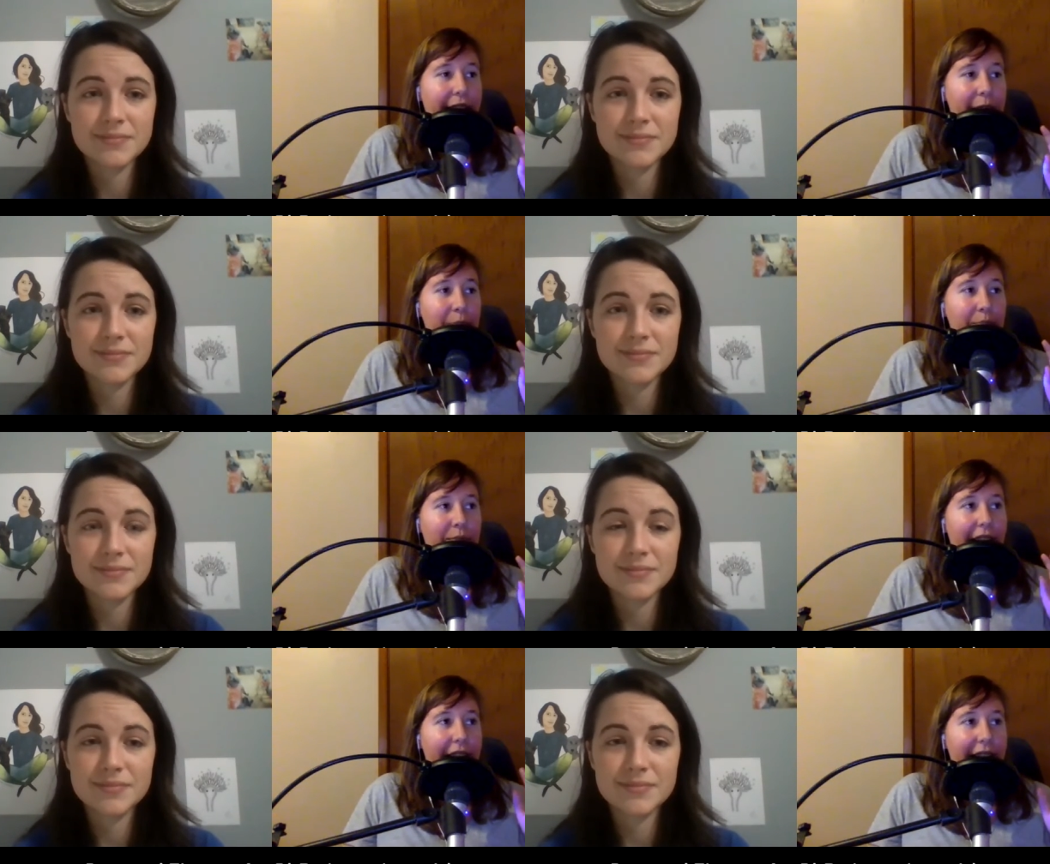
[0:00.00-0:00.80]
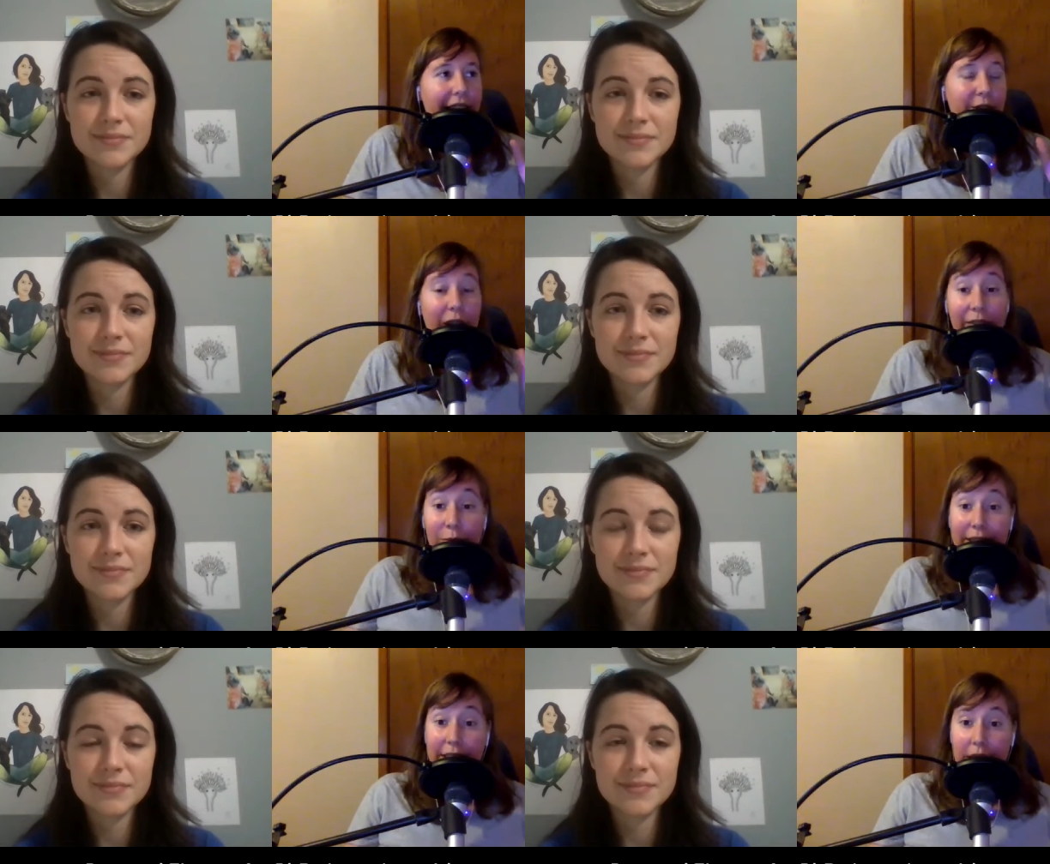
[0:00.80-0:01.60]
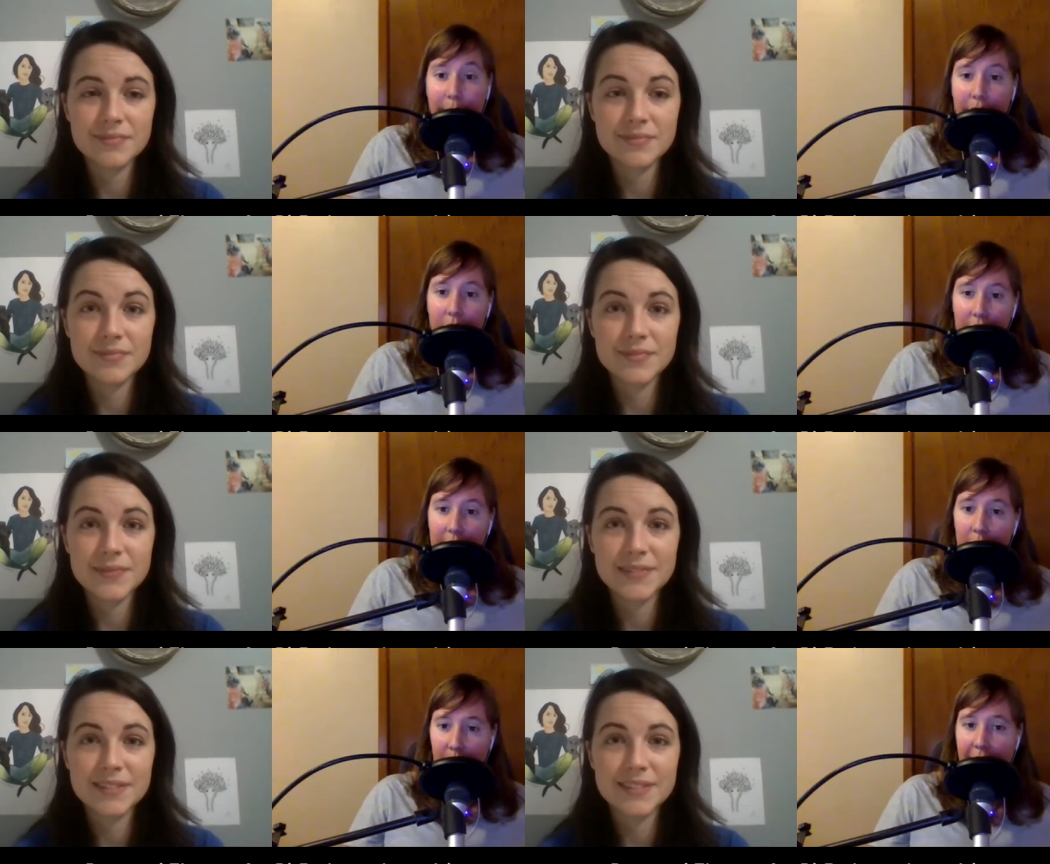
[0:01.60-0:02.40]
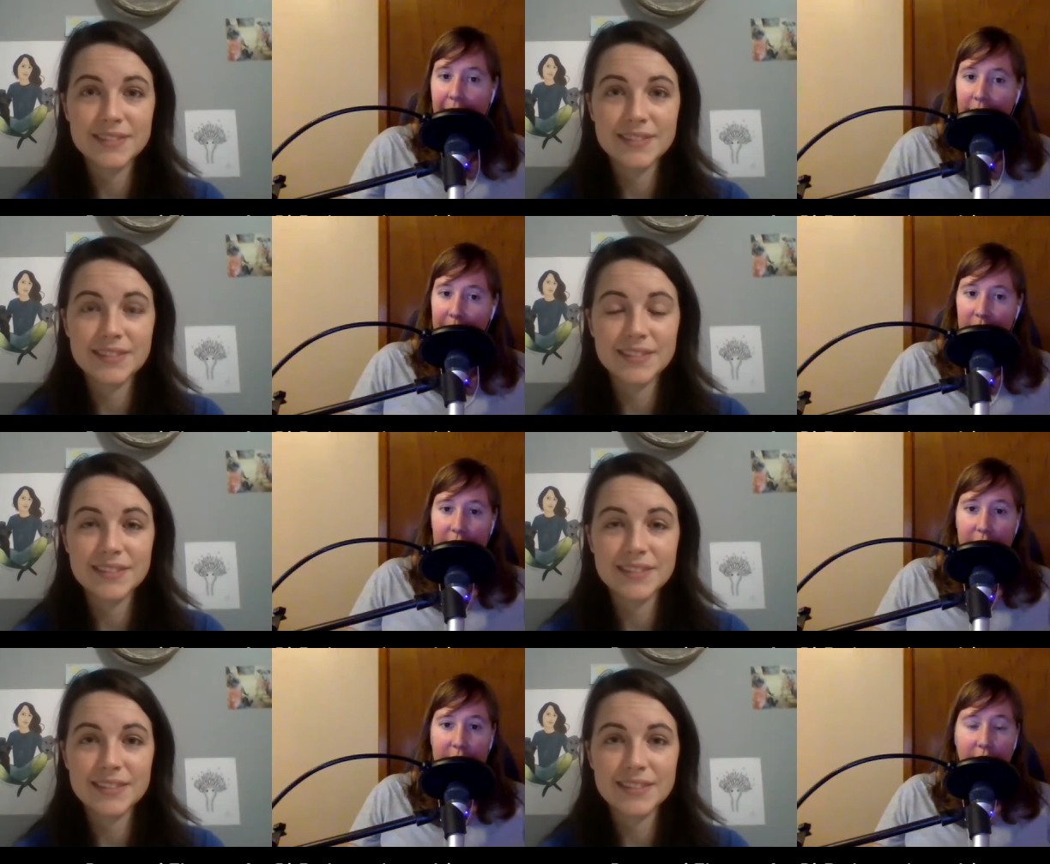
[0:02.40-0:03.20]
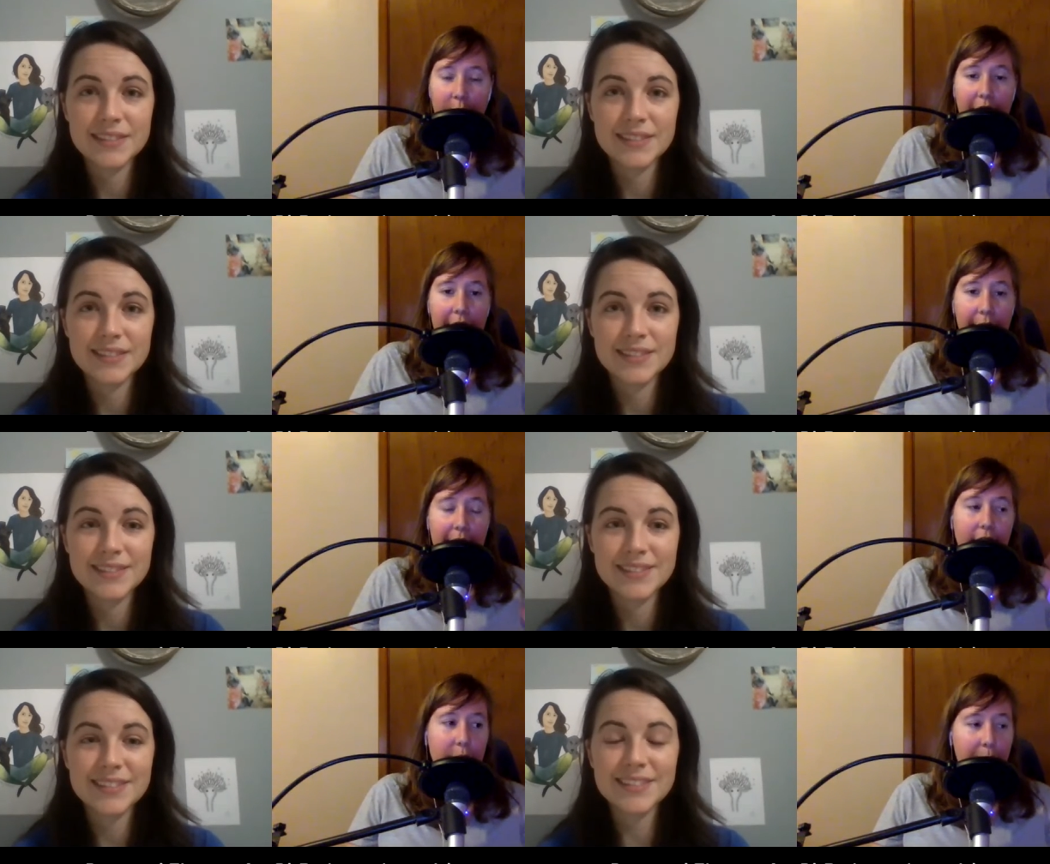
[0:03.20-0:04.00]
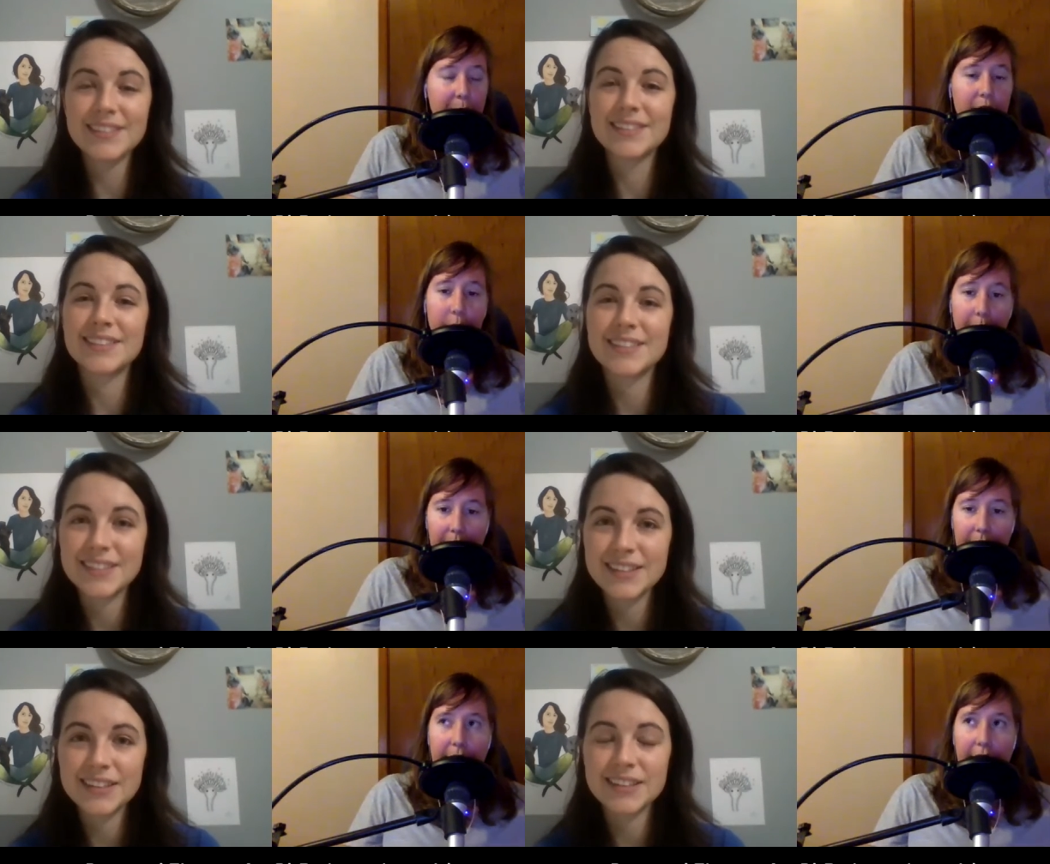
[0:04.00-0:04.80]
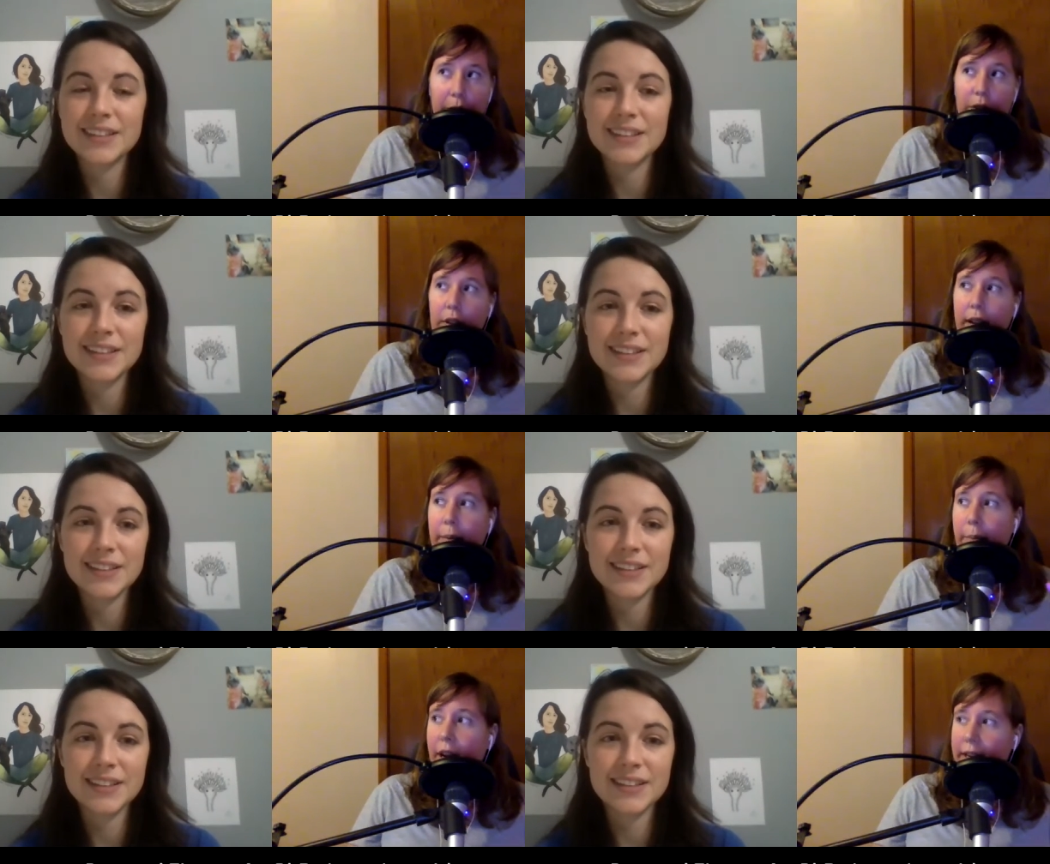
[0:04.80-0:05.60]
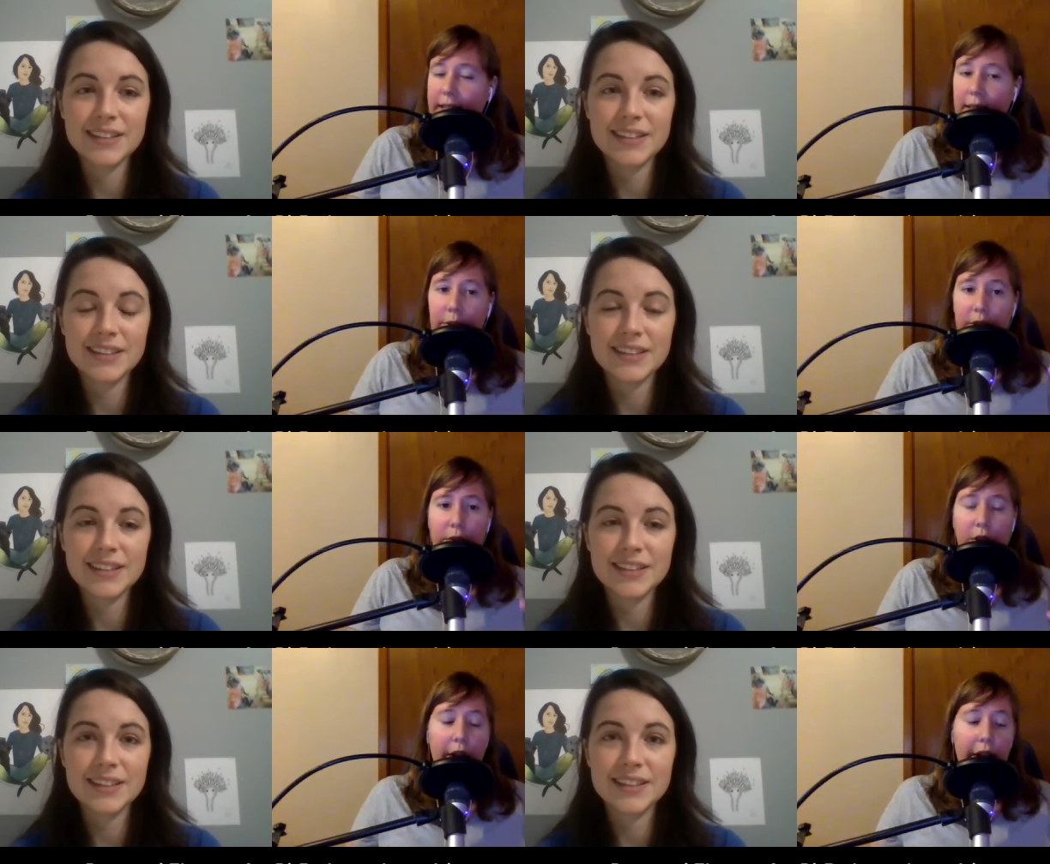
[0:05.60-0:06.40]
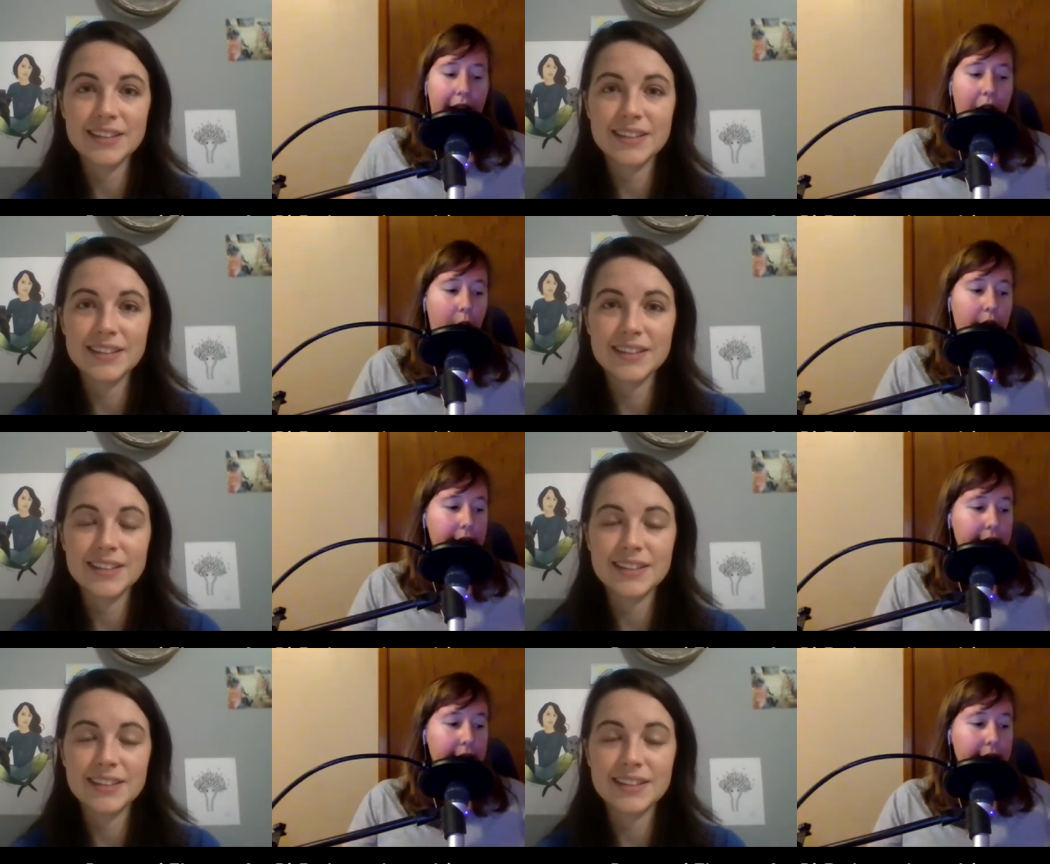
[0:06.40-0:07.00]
Speaker 1: Um, I so I've recently been learning more about affirmations also, and I've actually published a, po- a couple um, podcast episodes on how